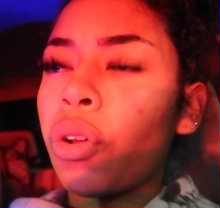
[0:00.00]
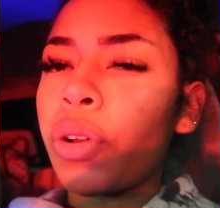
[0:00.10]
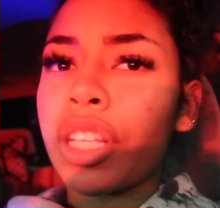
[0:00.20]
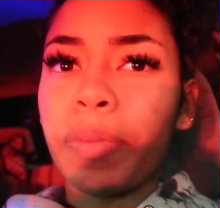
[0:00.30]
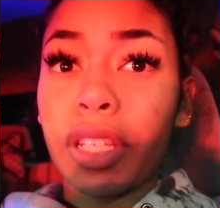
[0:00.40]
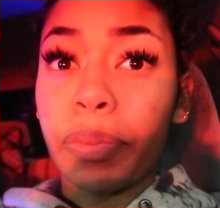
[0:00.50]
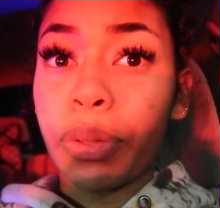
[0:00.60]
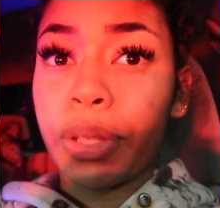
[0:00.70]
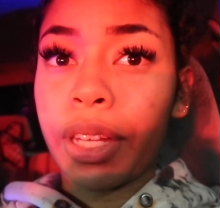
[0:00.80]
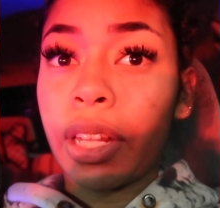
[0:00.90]
Christmas
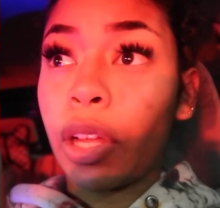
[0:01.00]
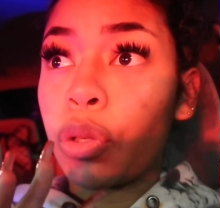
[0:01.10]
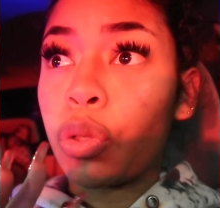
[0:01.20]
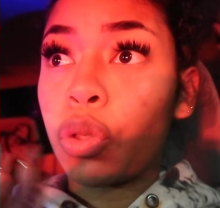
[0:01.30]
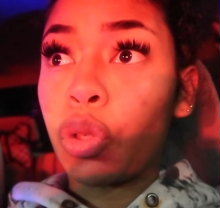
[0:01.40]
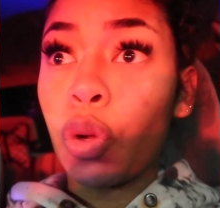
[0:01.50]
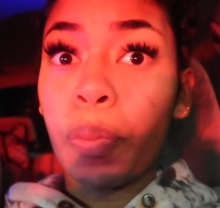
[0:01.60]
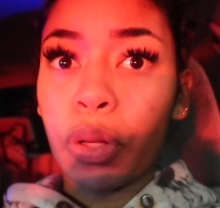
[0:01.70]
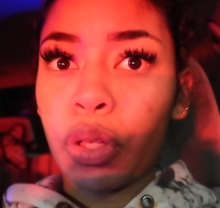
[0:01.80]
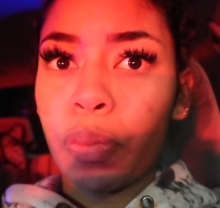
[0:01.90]
music, like
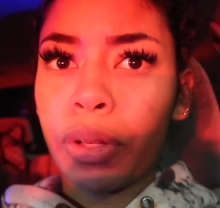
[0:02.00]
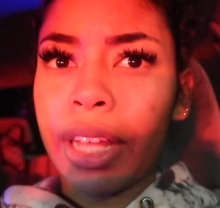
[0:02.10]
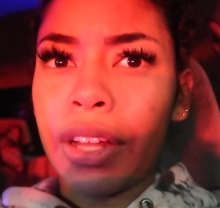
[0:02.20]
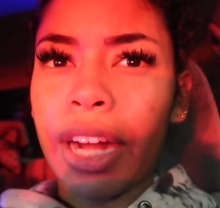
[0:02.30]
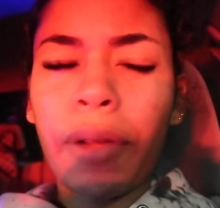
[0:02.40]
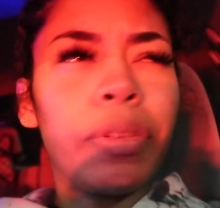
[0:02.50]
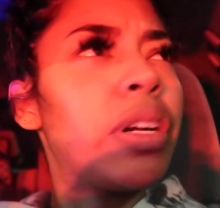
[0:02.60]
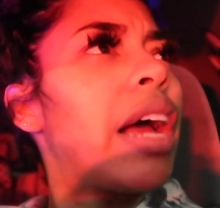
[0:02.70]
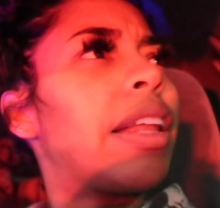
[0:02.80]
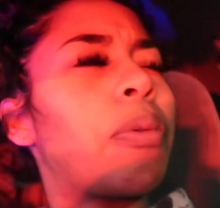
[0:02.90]
super, super loud. I,
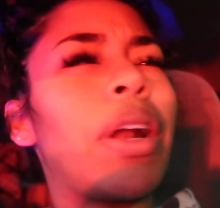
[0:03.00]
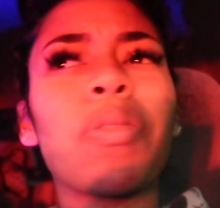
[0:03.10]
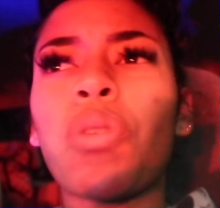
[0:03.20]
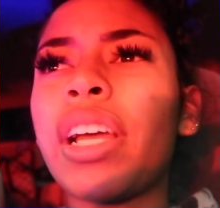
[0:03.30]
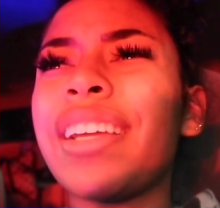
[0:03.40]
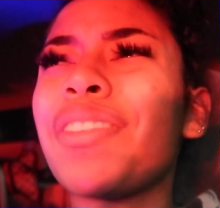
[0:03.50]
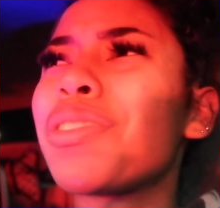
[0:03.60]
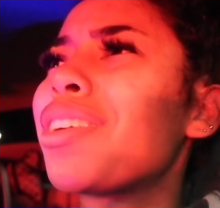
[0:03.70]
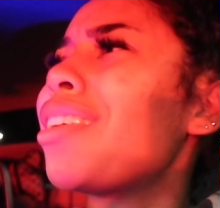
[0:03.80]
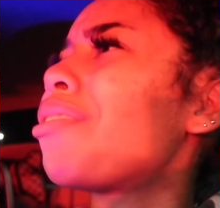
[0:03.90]
I like when I was walking in, I
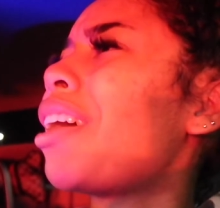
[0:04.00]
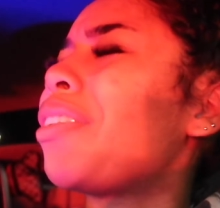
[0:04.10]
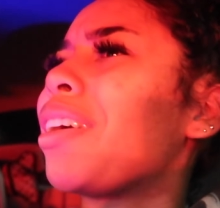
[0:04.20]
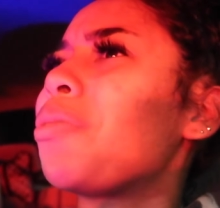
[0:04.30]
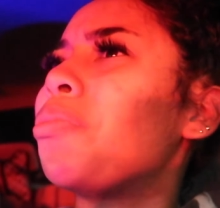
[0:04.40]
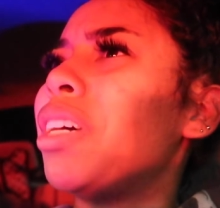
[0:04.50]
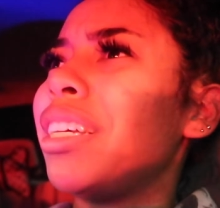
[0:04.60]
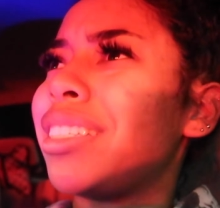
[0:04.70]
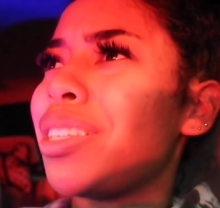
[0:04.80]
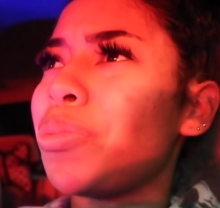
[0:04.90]
was looking around like,
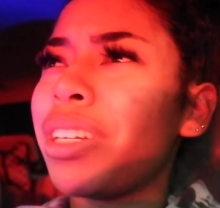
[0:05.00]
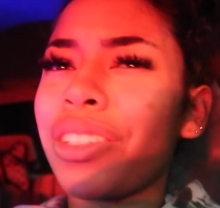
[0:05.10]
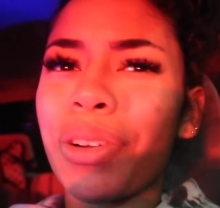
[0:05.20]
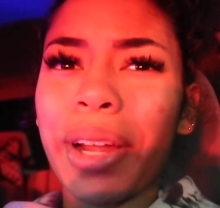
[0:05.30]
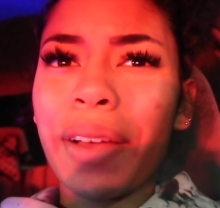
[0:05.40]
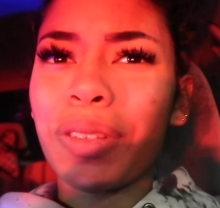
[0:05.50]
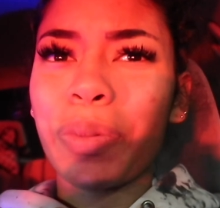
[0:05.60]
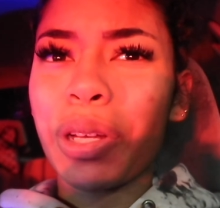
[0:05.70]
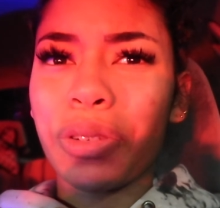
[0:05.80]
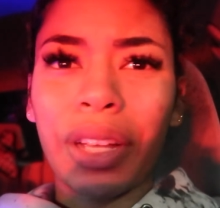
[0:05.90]
what? Since when does Target have
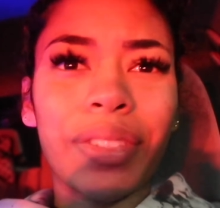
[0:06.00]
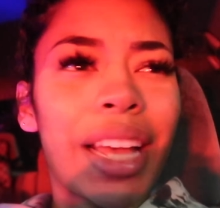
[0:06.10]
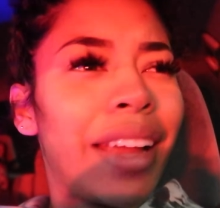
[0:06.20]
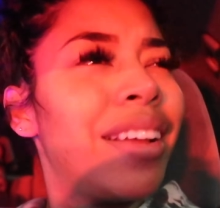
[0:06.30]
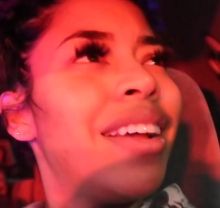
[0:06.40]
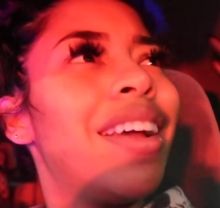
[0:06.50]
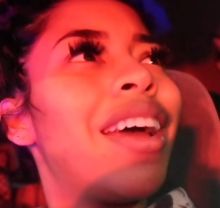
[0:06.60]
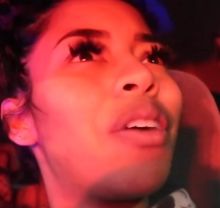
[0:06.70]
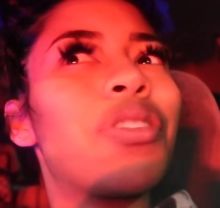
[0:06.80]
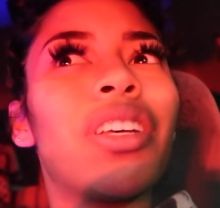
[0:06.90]
speakers outside?
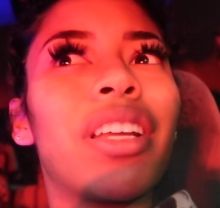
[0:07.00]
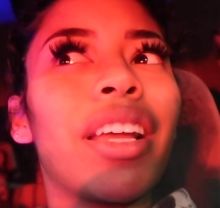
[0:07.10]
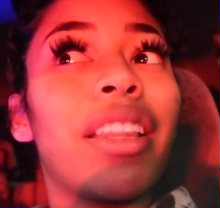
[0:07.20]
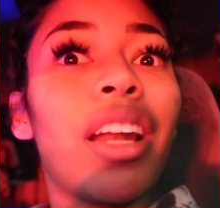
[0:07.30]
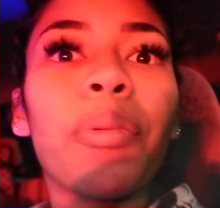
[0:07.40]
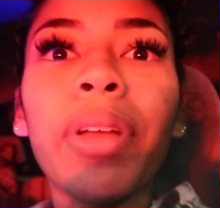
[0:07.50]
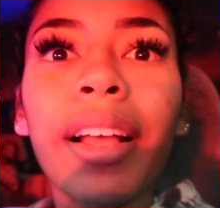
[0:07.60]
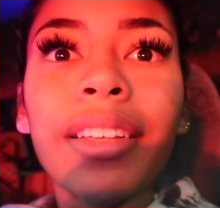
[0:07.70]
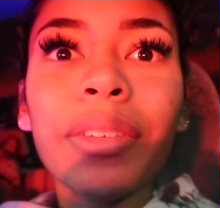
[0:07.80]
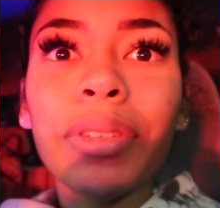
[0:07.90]
And I was looking and then I
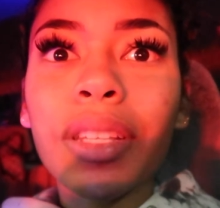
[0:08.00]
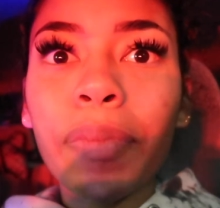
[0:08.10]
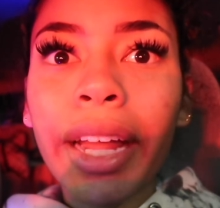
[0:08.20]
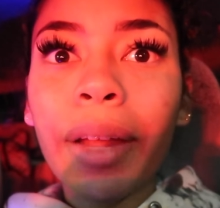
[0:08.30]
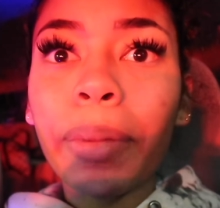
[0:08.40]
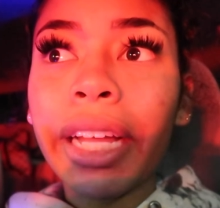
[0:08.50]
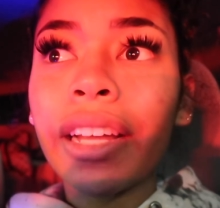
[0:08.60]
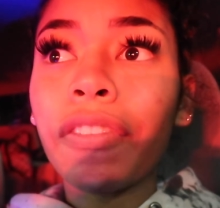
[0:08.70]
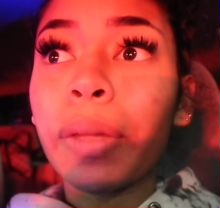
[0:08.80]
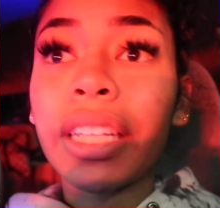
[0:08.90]
realized it was this man
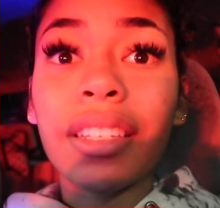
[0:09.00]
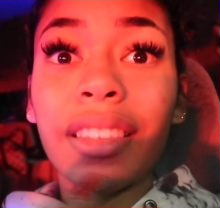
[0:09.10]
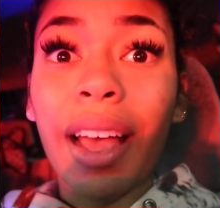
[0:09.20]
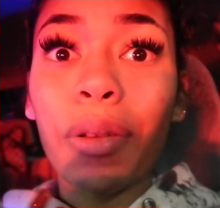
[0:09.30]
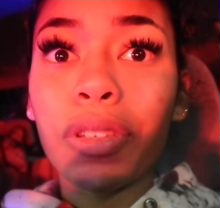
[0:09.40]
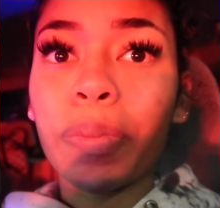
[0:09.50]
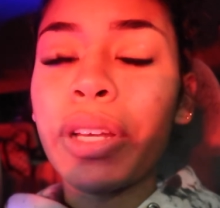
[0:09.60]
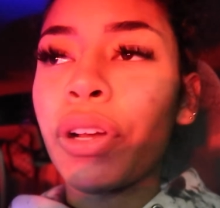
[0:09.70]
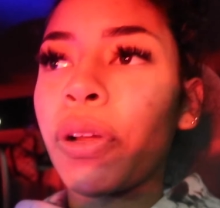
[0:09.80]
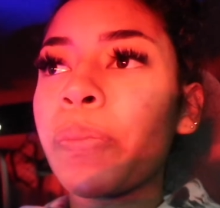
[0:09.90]
playing it from like this loud
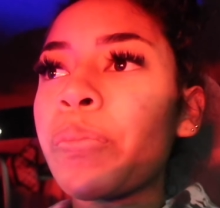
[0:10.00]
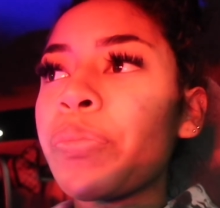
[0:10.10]
speaker.